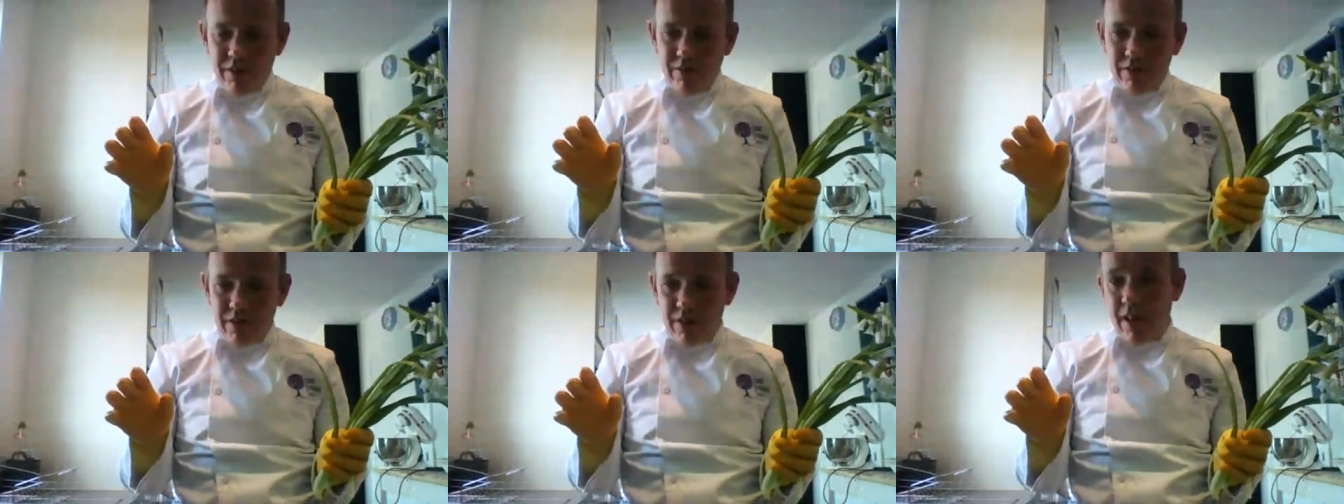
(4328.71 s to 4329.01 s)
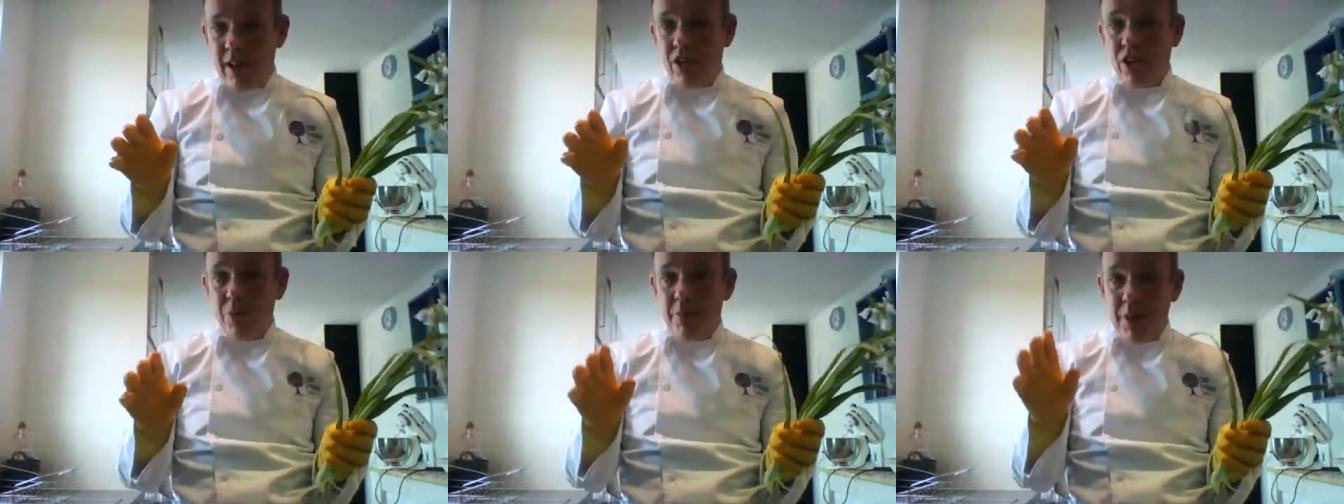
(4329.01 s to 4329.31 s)
so
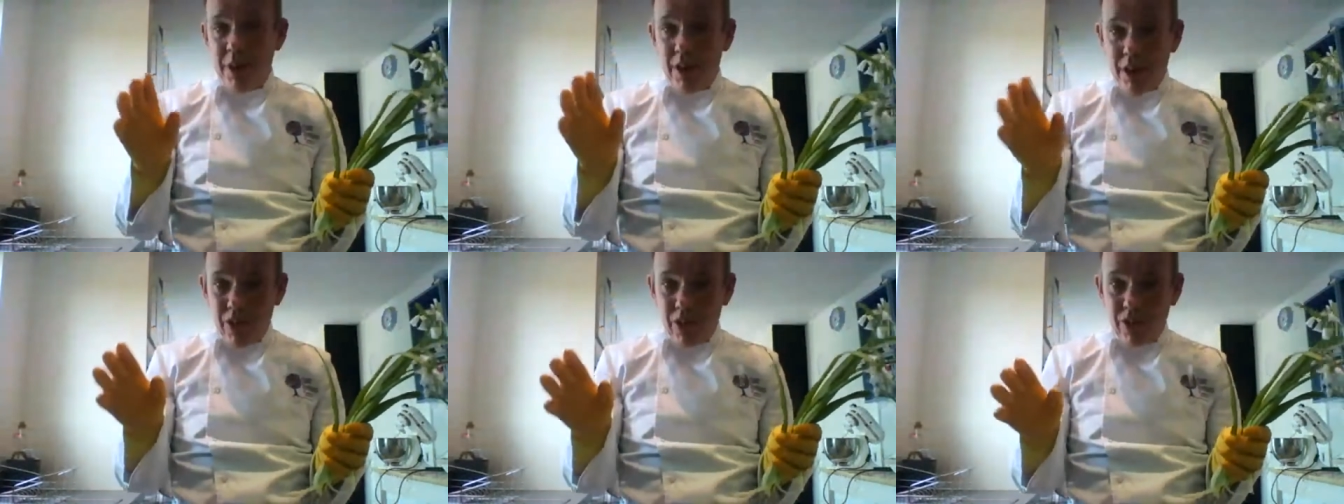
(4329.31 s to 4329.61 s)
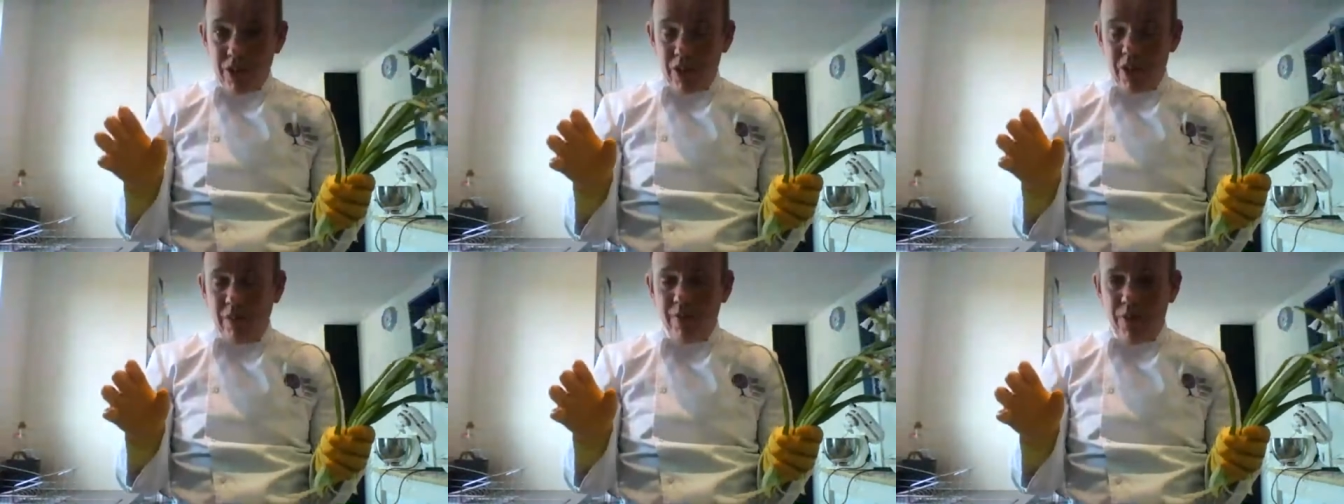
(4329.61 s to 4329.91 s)
that should be a
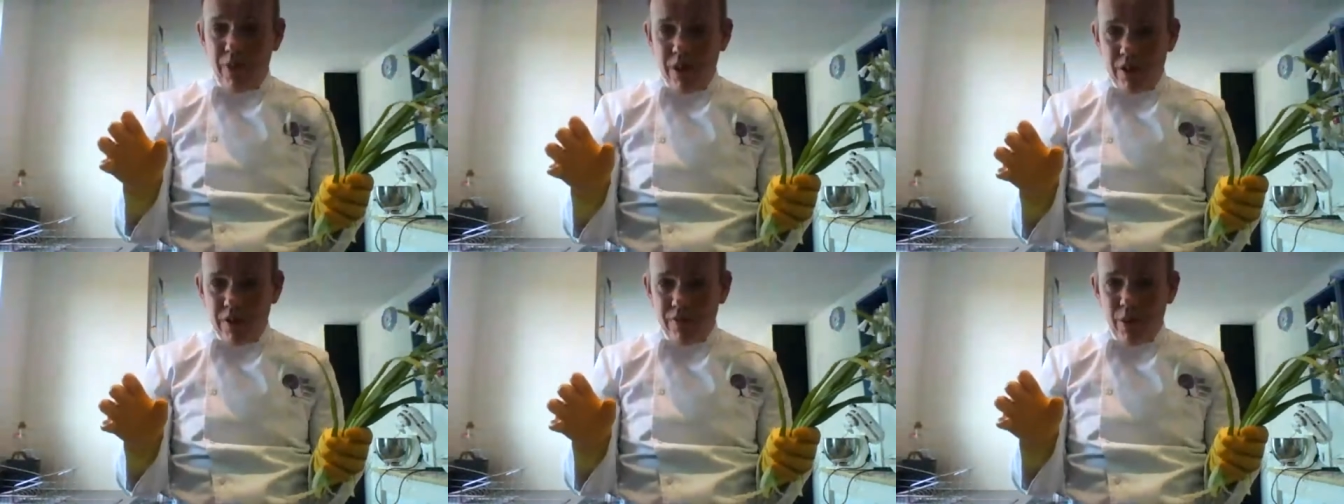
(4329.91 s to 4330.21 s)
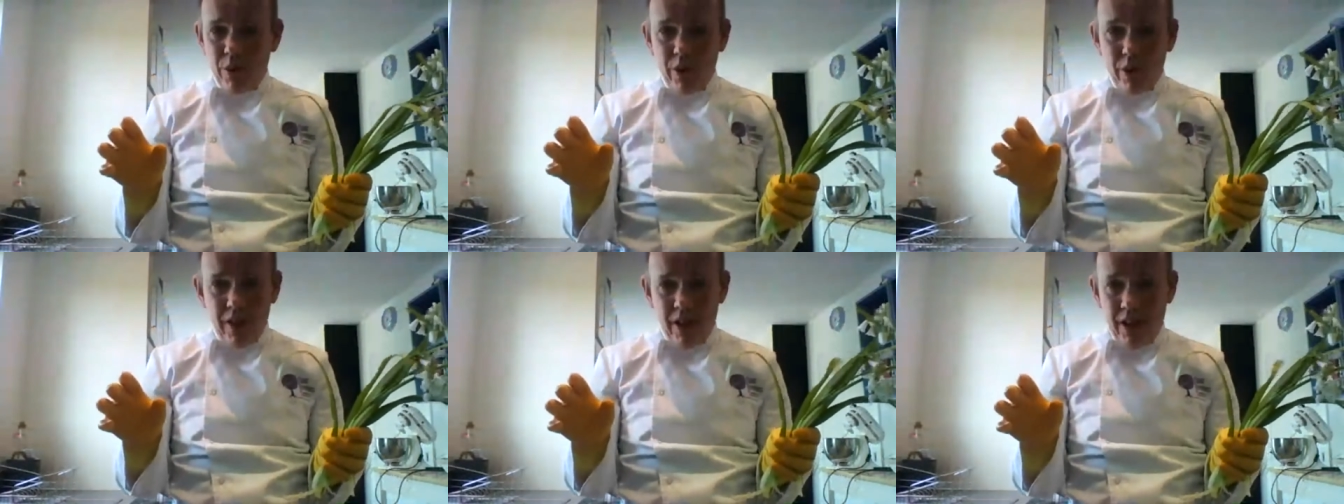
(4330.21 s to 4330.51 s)
good sign, first of
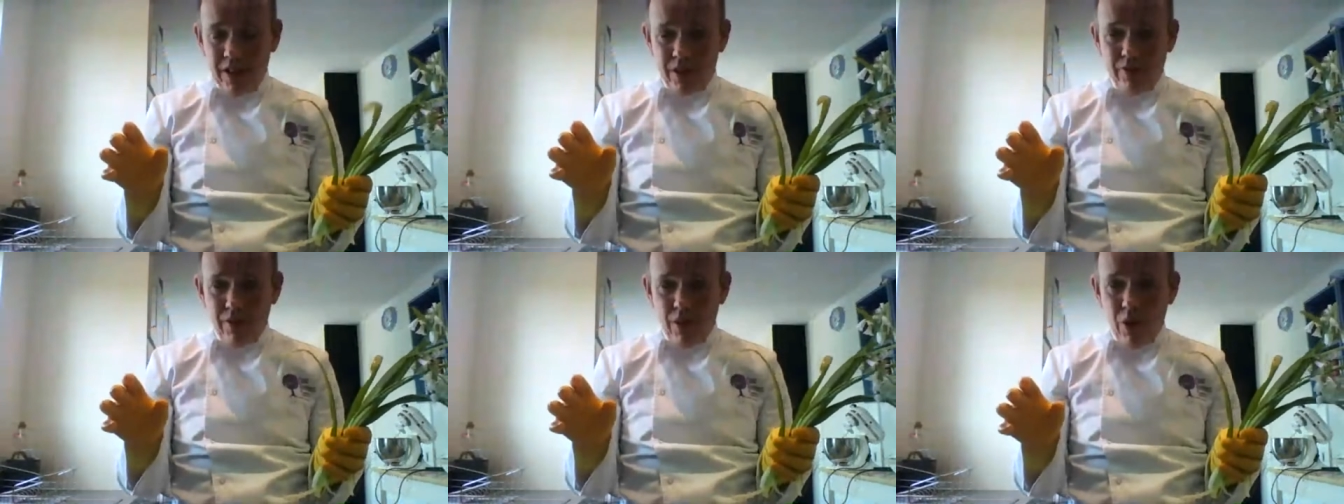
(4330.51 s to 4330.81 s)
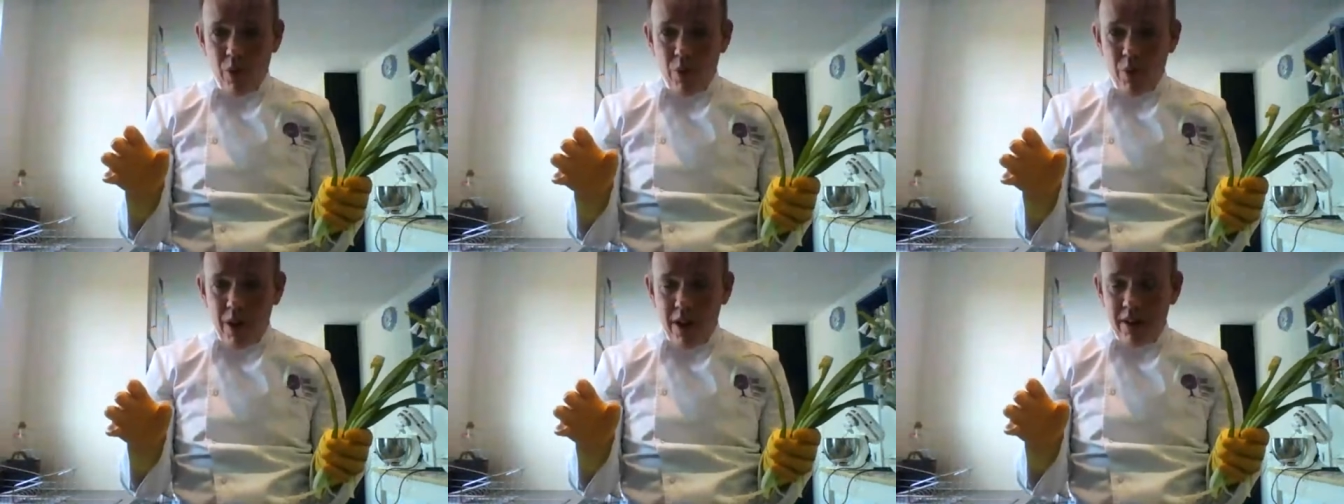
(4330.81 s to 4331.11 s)
all, that that's the
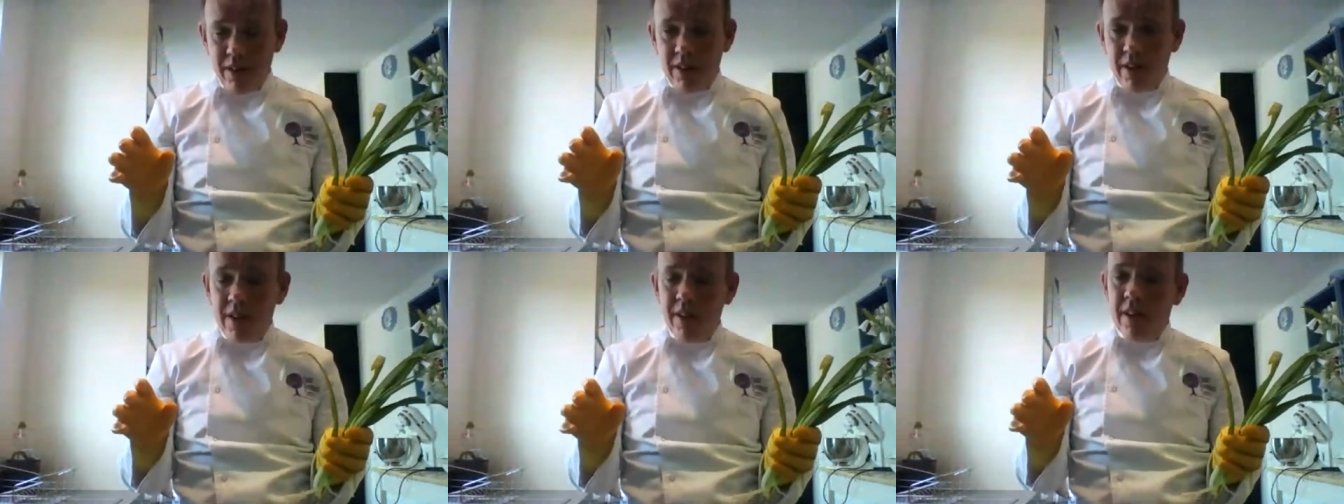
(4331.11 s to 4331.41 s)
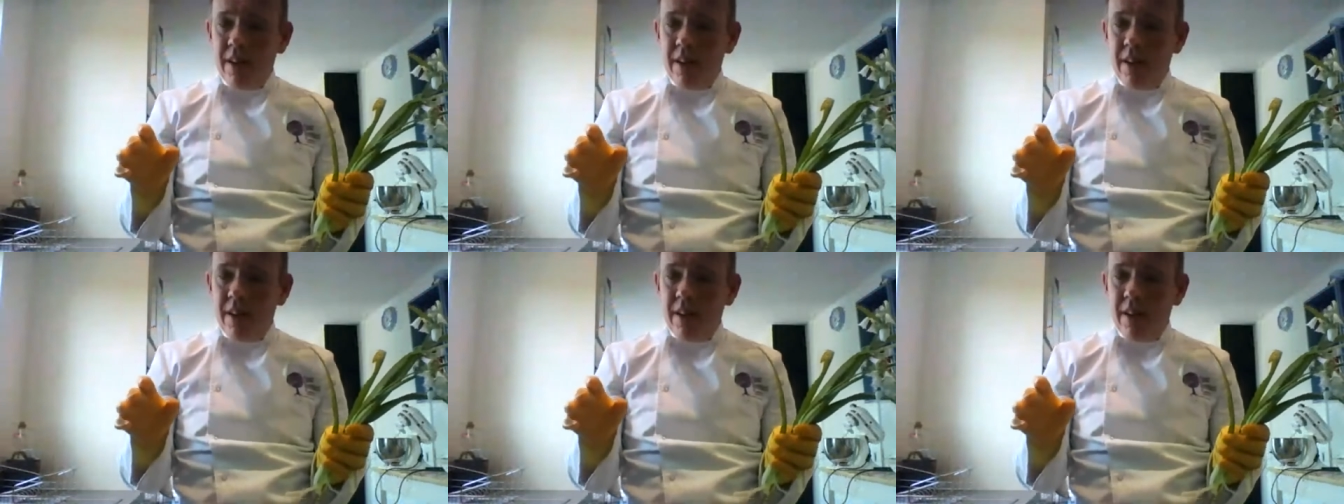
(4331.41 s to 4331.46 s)
wrong one.